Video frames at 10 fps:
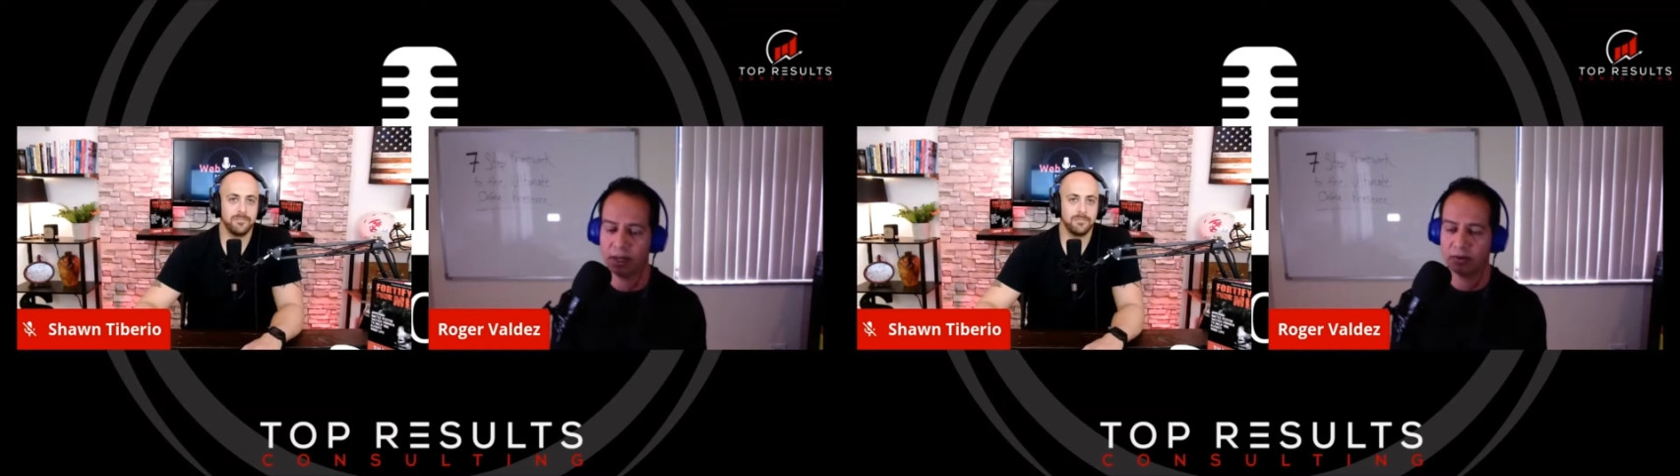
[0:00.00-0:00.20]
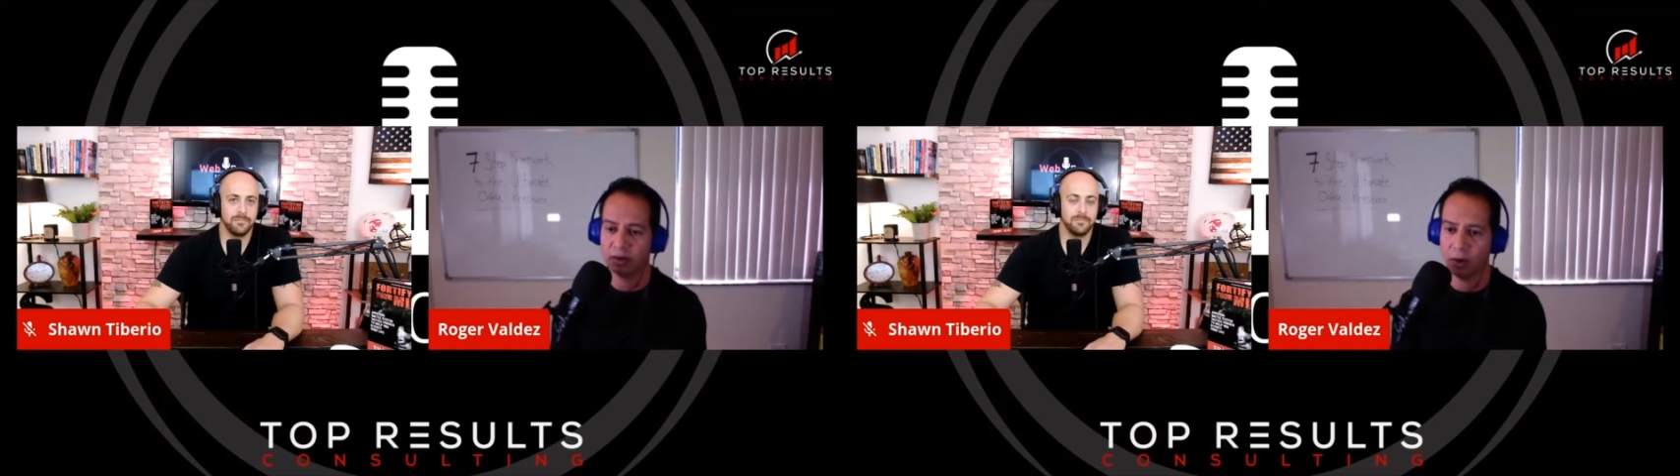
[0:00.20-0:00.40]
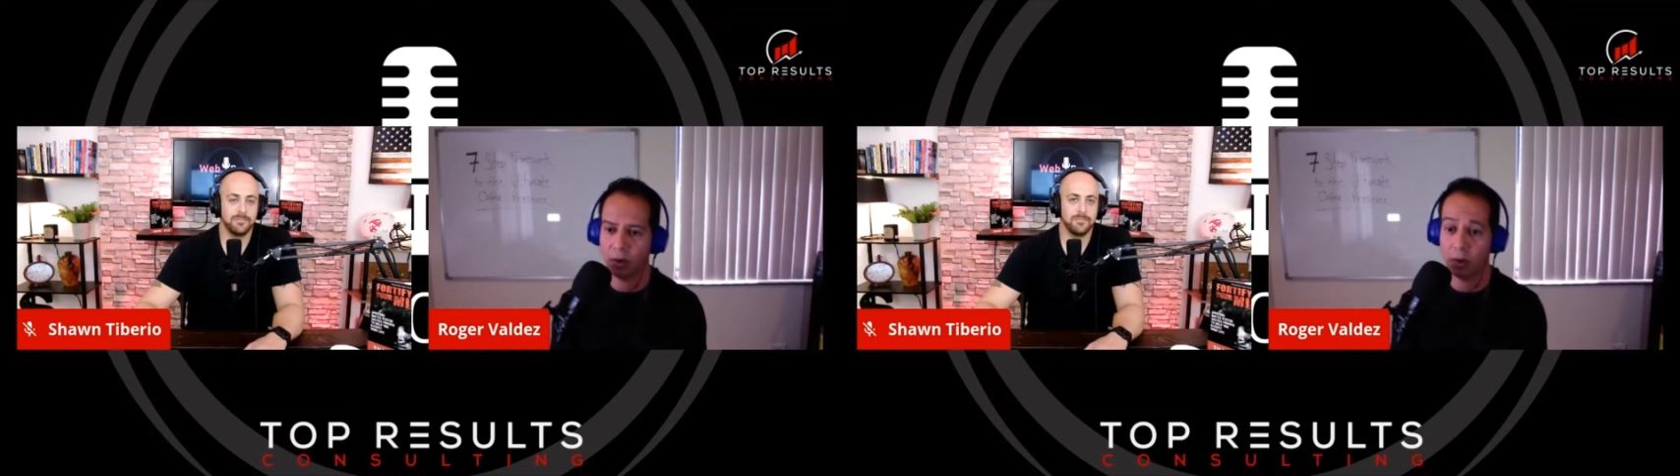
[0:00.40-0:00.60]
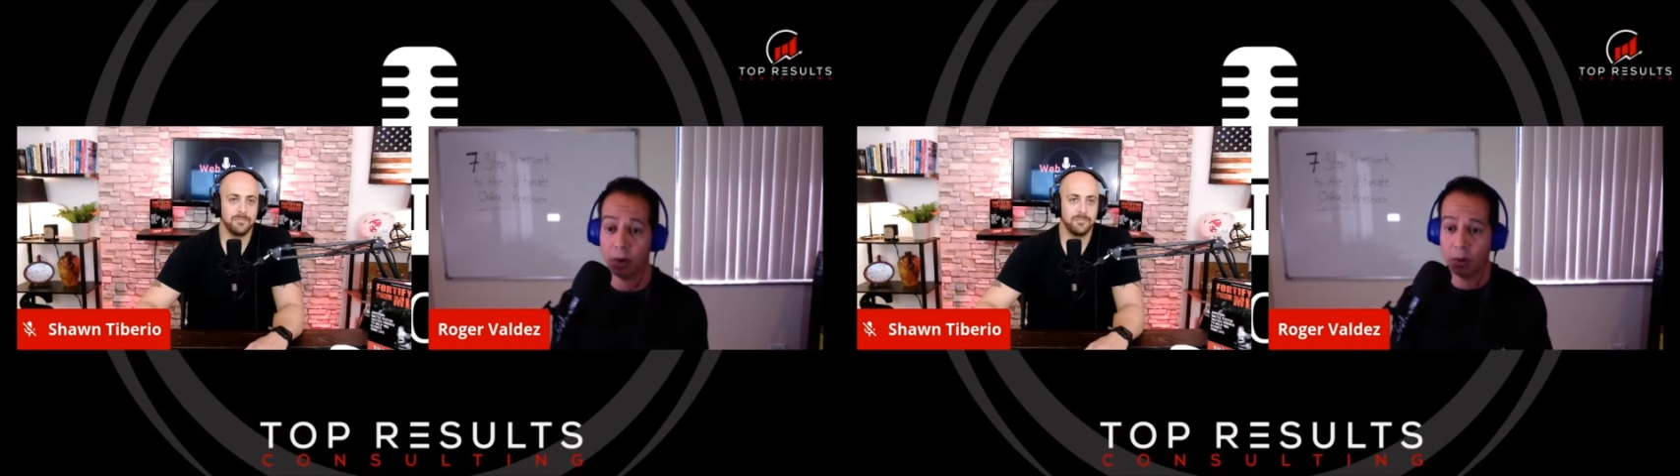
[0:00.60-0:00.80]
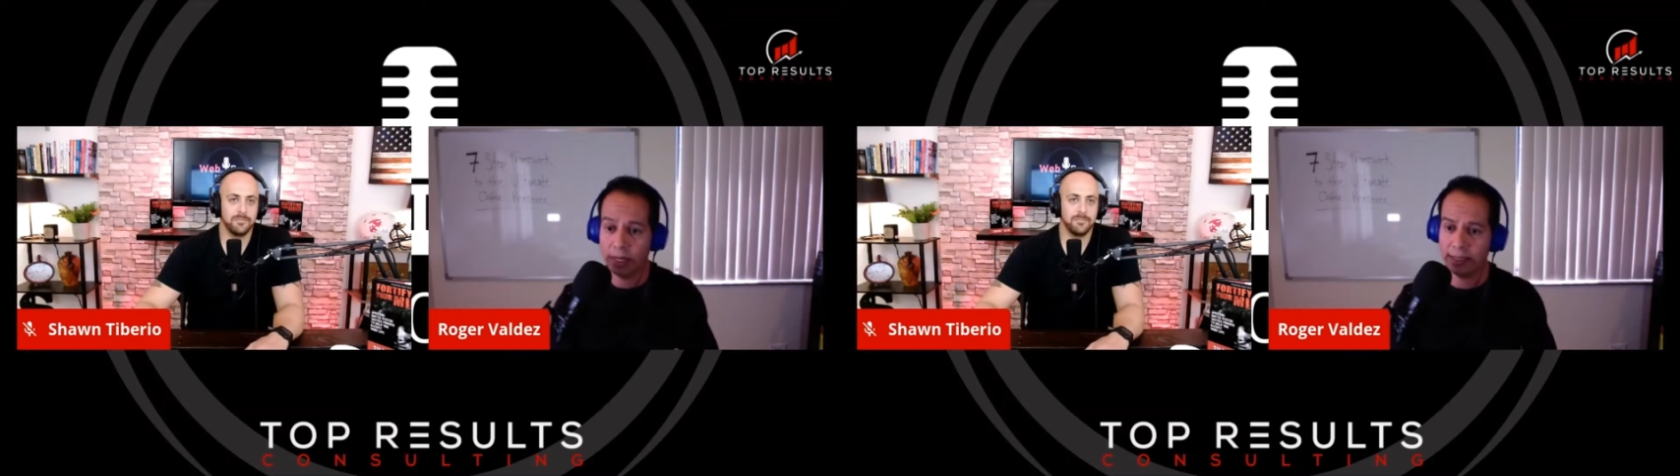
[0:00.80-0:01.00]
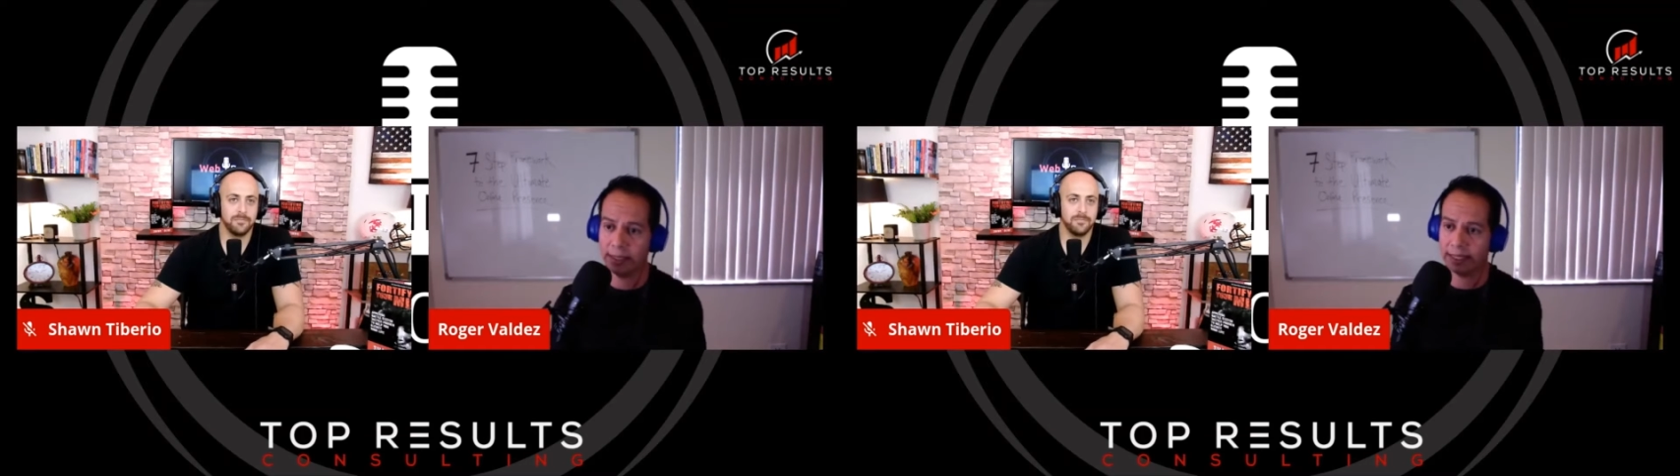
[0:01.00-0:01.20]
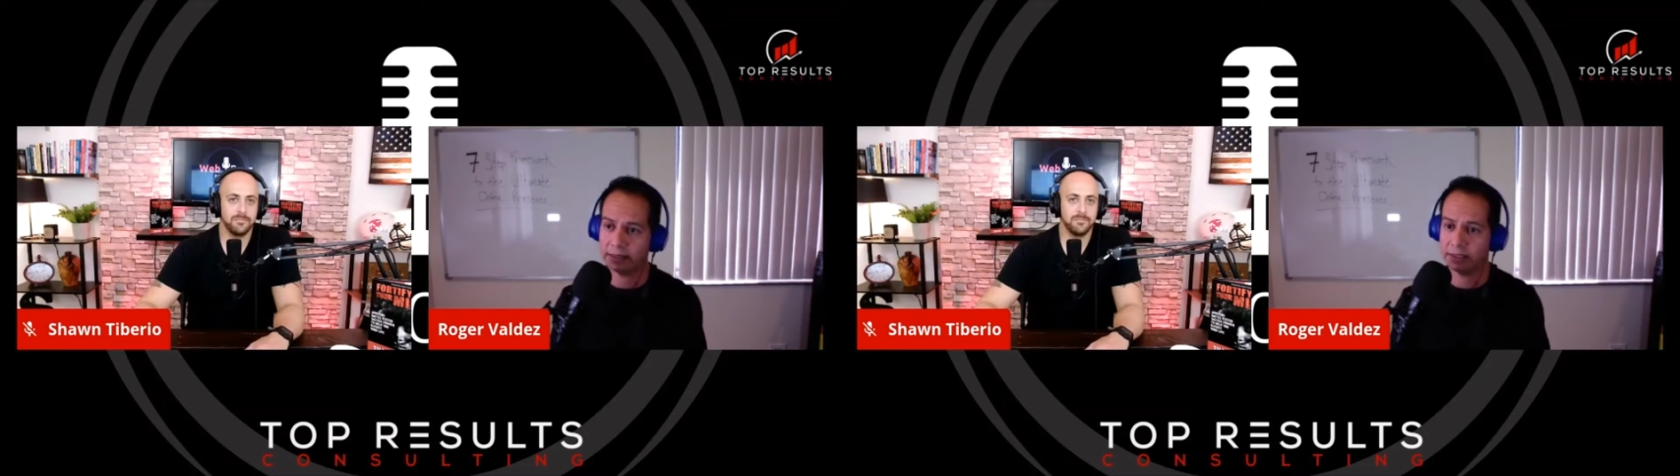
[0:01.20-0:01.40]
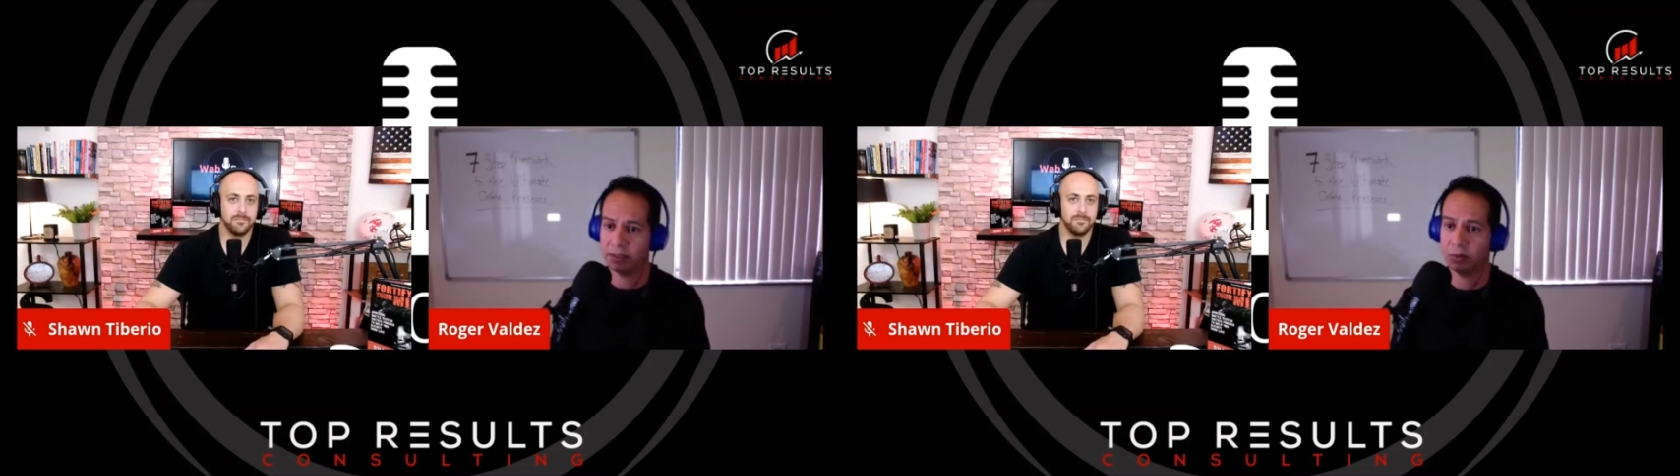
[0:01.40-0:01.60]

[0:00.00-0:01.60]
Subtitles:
So what we like to do,